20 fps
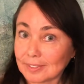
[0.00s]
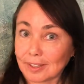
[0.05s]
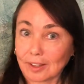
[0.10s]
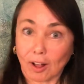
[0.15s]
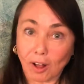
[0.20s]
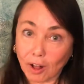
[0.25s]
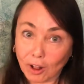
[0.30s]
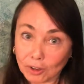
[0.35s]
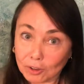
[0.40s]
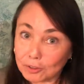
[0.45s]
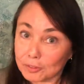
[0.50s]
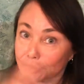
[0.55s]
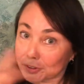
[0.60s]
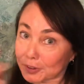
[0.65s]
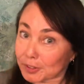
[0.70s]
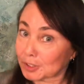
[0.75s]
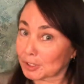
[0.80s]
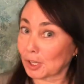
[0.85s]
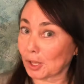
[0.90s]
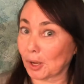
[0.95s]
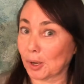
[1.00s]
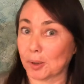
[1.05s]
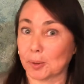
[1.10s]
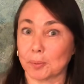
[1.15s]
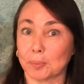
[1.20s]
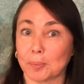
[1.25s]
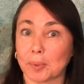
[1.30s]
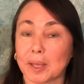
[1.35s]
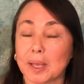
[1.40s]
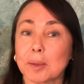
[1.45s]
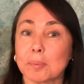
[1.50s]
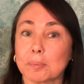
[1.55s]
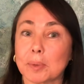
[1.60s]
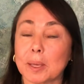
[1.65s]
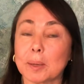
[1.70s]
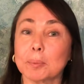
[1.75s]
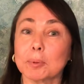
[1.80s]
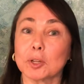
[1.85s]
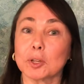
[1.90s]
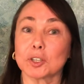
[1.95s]
all over the globe,
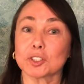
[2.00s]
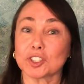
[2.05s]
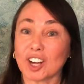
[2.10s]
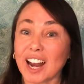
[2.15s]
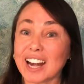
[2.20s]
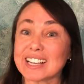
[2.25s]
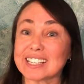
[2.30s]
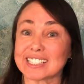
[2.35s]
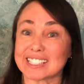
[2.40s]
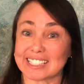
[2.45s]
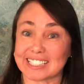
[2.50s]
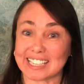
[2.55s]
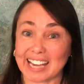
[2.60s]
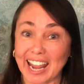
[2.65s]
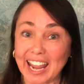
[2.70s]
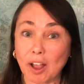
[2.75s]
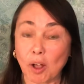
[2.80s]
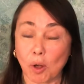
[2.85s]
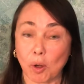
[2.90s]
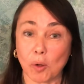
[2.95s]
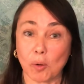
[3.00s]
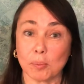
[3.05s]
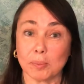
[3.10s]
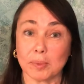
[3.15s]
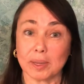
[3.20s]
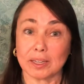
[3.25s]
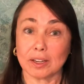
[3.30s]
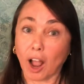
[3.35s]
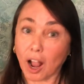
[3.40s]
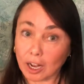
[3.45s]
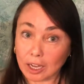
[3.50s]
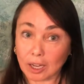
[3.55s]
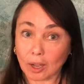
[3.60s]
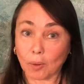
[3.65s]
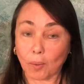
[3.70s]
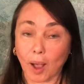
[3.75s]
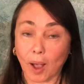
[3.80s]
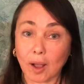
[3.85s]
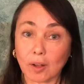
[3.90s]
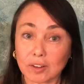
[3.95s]
people are trying to stay home and not
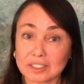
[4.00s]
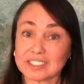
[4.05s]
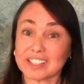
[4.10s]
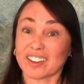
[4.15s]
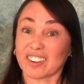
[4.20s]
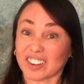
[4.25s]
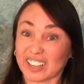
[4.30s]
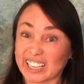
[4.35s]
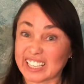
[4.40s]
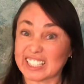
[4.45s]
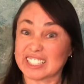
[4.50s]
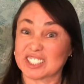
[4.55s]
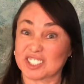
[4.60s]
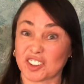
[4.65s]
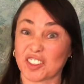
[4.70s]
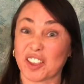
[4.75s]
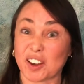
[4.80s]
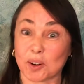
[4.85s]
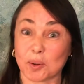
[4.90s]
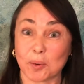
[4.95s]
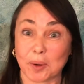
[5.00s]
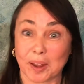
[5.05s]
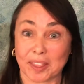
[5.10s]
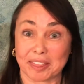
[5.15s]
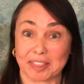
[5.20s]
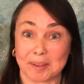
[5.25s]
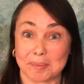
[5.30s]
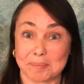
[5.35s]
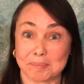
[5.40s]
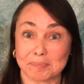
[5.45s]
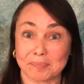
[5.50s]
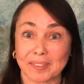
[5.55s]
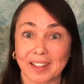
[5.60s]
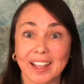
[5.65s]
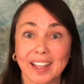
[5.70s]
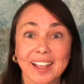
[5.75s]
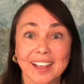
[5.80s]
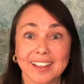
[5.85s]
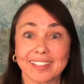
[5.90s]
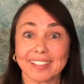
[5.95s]
go out, and their kids are there with them.
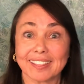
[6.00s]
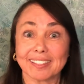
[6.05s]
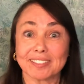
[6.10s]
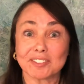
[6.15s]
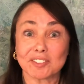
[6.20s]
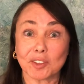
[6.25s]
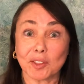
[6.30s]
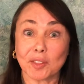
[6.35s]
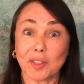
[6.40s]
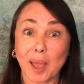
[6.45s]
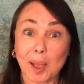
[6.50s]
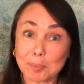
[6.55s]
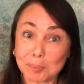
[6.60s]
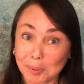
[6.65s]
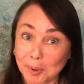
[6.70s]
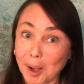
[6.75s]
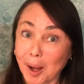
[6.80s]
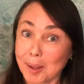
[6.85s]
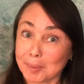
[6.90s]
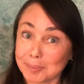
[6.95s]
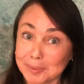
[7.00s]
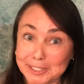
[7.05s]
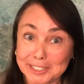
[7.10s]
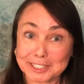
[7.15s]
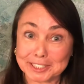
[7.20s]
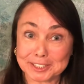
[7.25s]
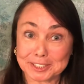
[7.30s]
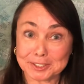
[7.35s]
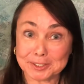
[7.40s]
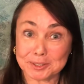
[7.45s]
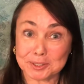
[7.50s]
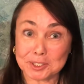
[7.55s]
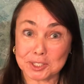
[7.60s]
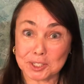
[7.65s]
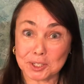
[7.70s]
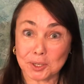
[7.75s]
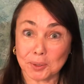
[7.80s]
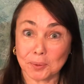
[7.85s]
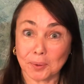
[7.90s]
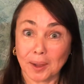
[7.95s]
So that probably includes
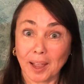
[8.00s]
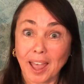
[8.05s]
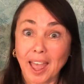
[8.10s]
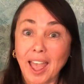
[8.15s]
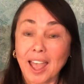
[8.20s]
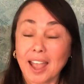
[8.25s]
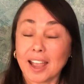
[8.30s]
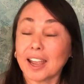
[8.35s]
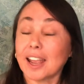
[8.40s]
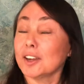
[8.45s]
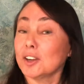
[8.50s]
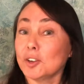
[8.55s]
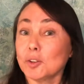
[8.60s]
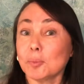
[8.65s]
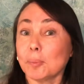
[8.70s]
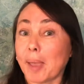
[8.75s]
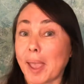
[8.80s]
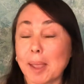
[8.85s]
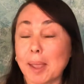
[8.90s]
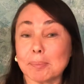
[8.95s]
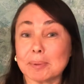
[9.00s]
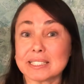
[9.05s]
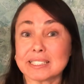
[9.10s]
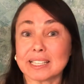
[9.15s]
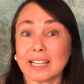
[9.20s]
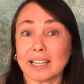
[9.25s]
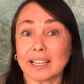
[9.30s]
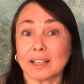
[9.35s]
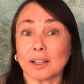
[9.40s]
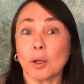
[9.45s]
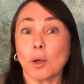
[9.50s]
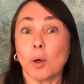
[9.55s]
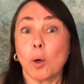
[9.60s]
you. And you may be saying,